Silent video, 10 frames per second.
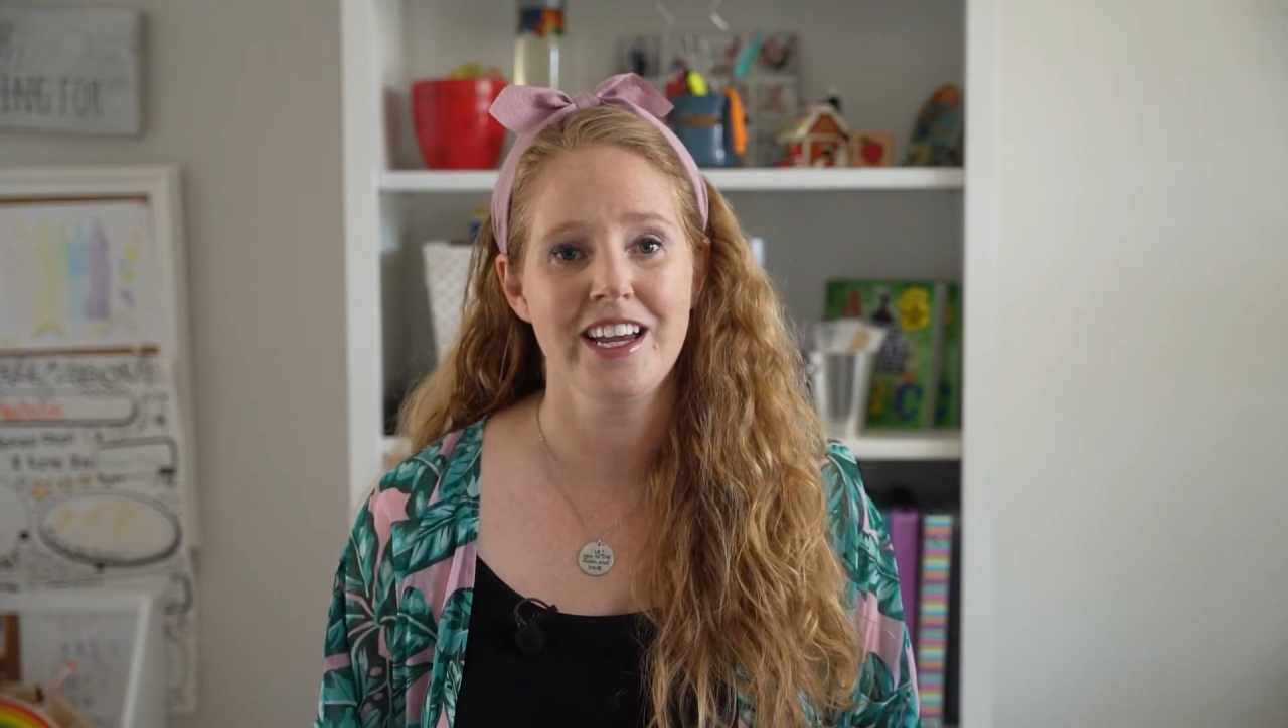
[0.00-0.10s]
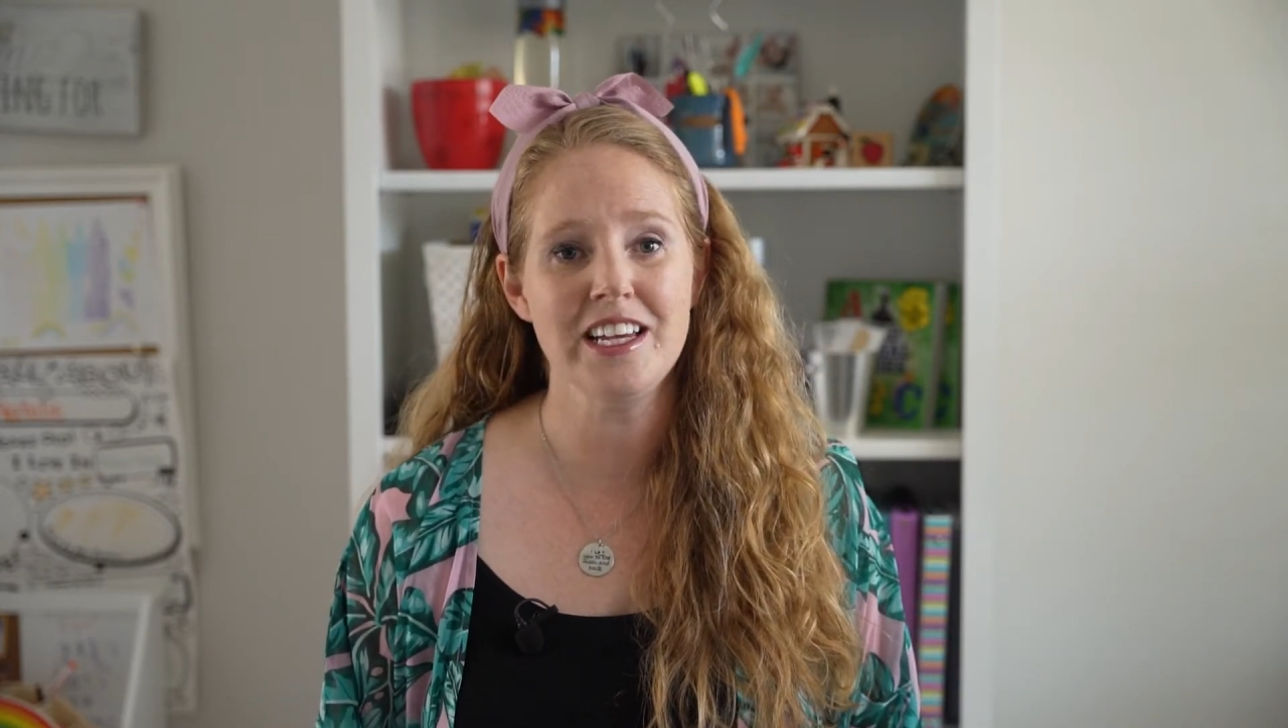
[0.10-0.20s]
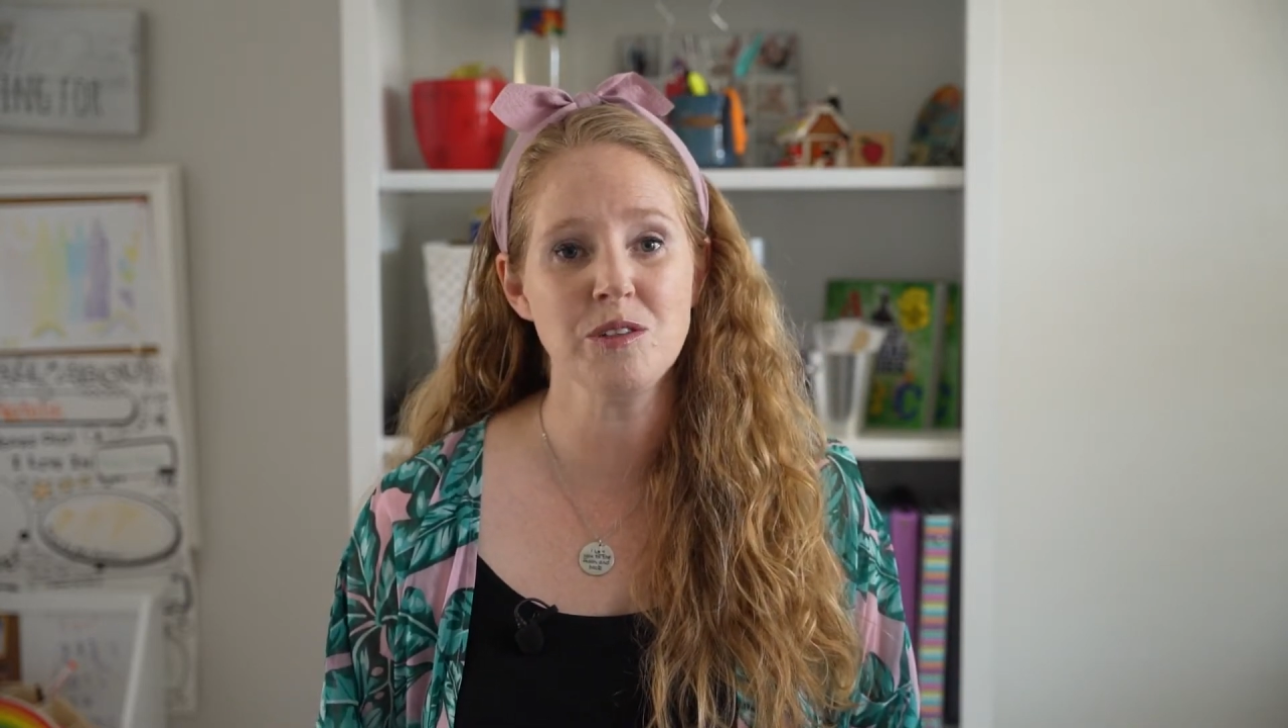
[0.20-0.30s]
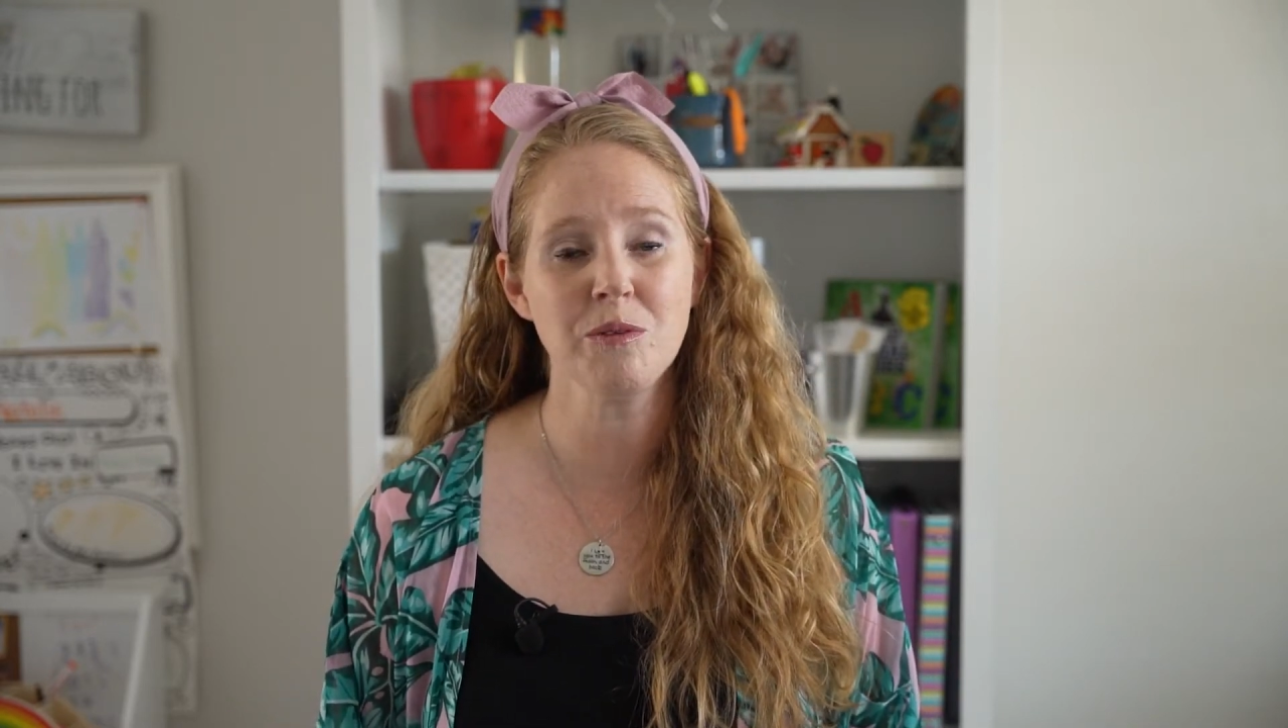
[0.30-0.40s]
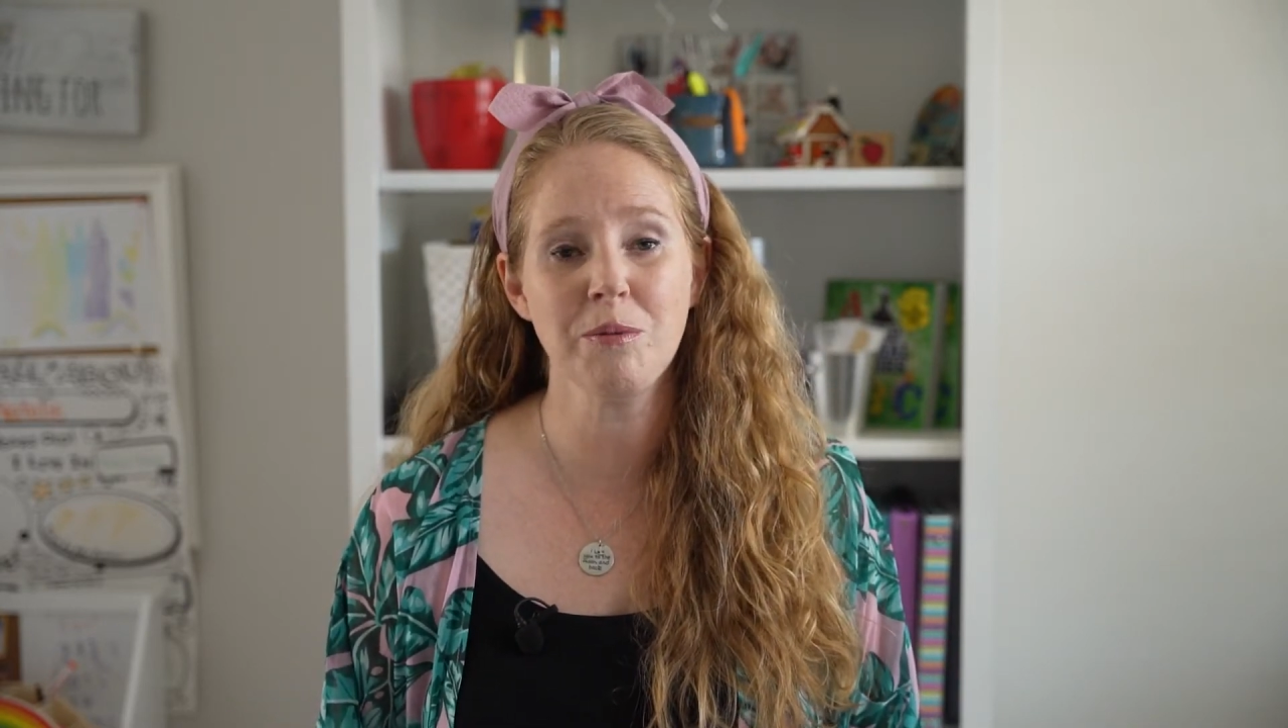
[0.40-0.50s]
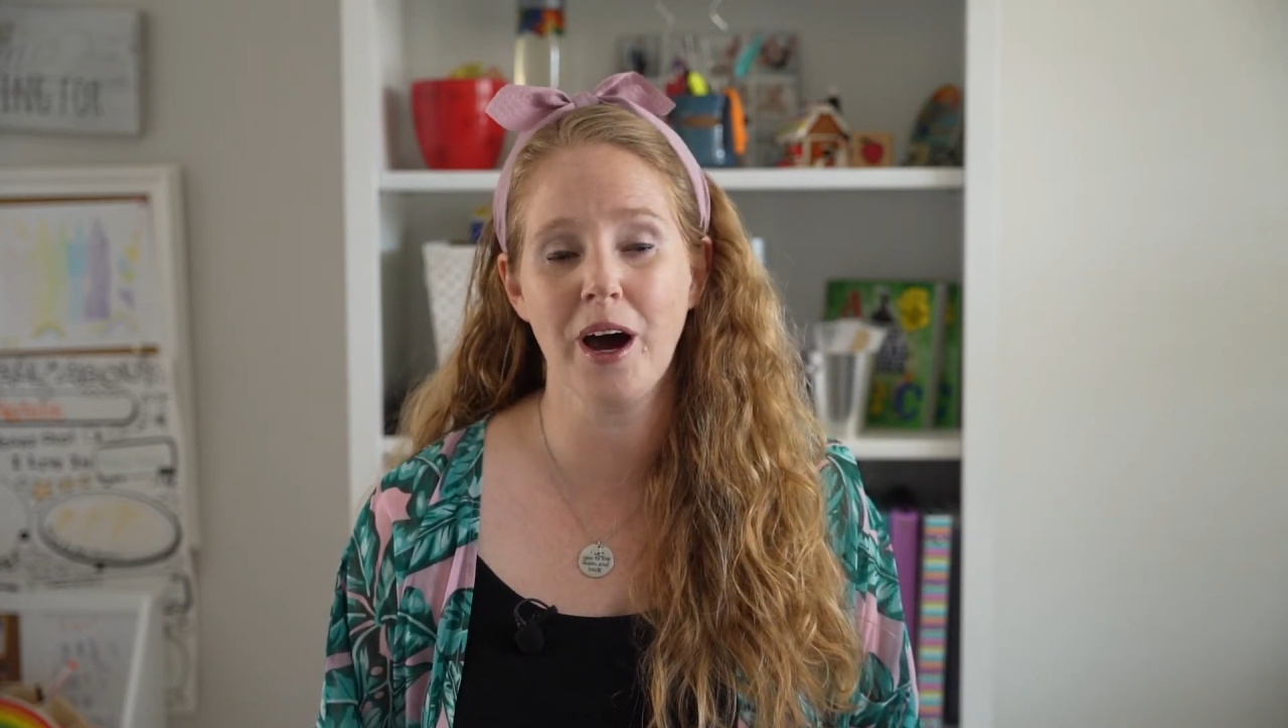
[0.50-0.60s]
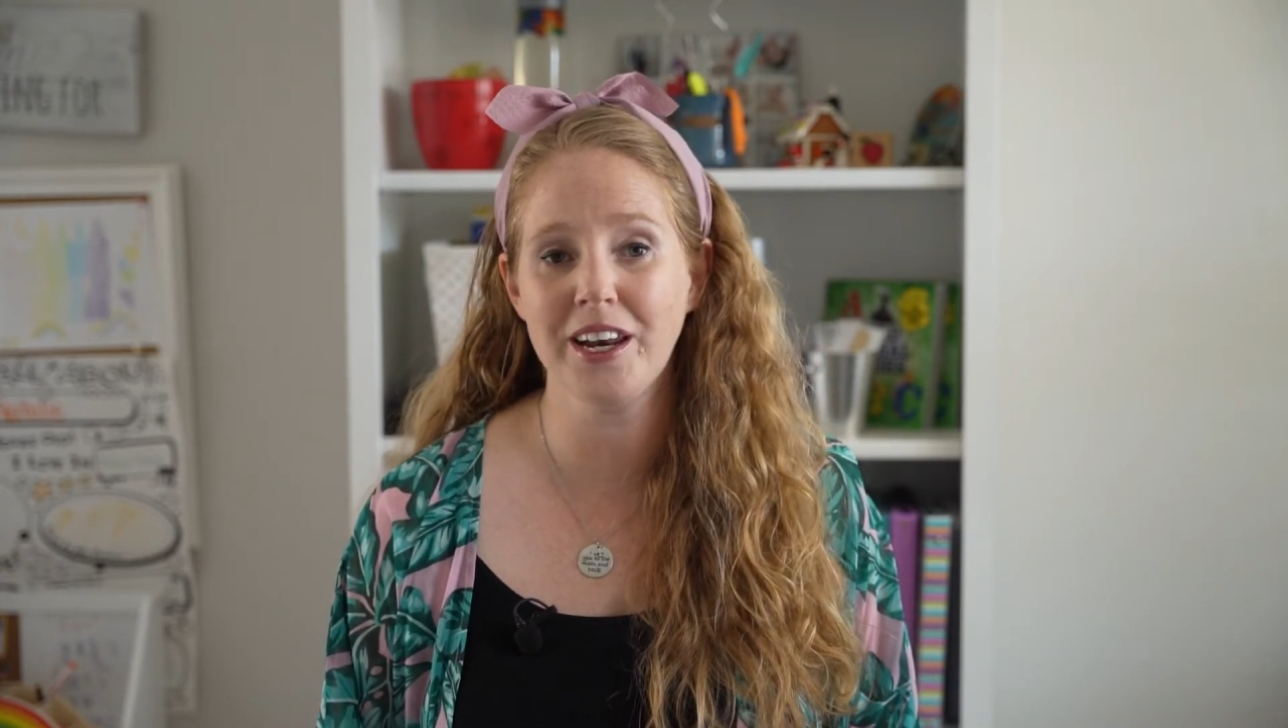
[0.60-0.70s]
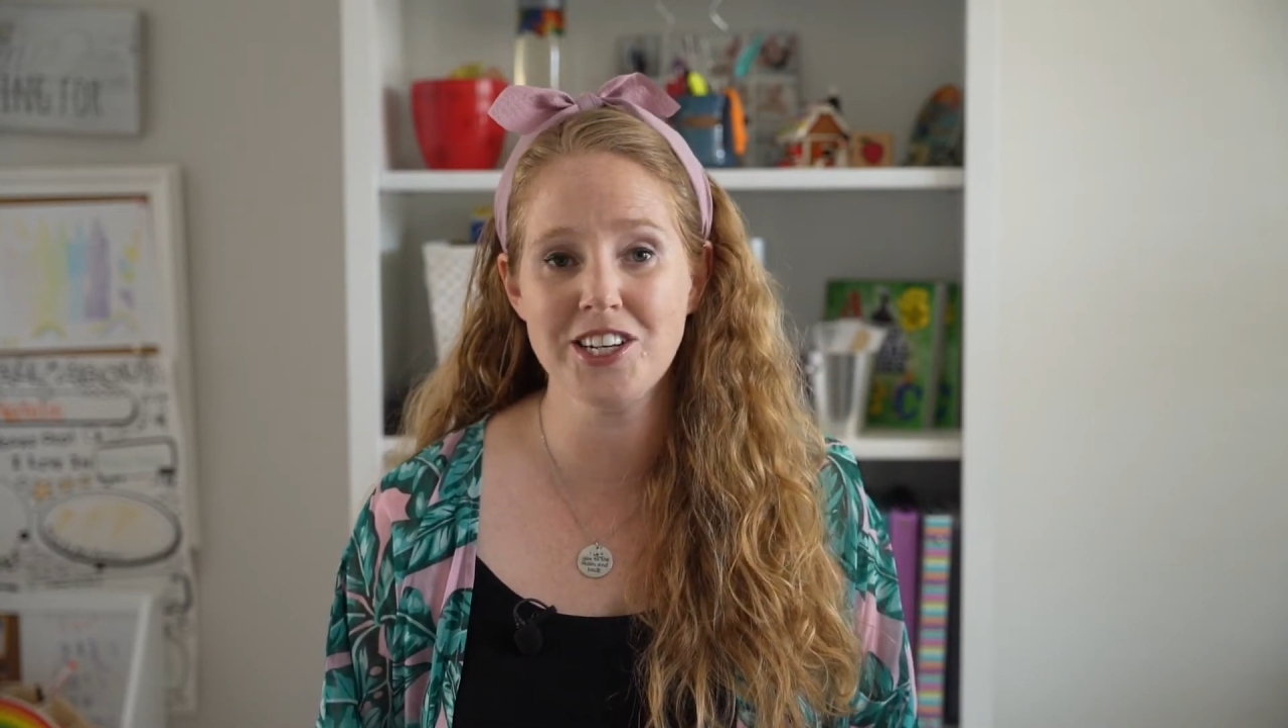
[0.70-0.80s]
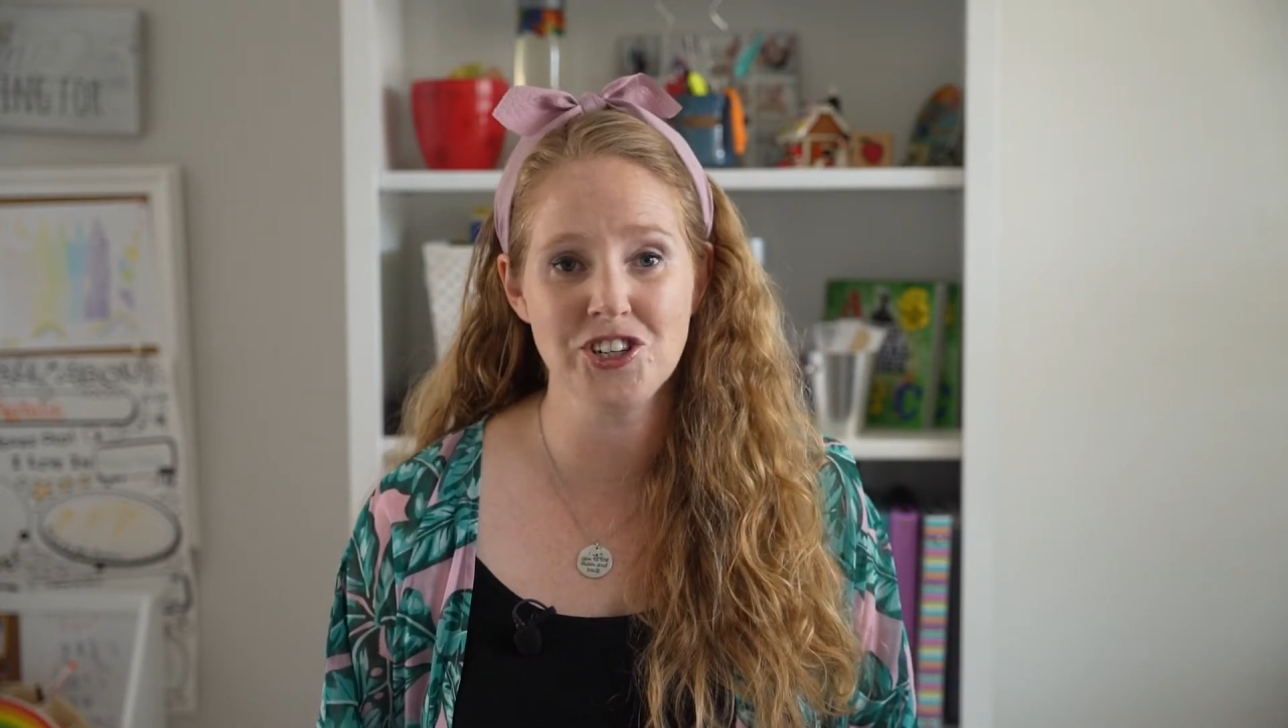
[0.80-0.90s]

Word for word: is with potty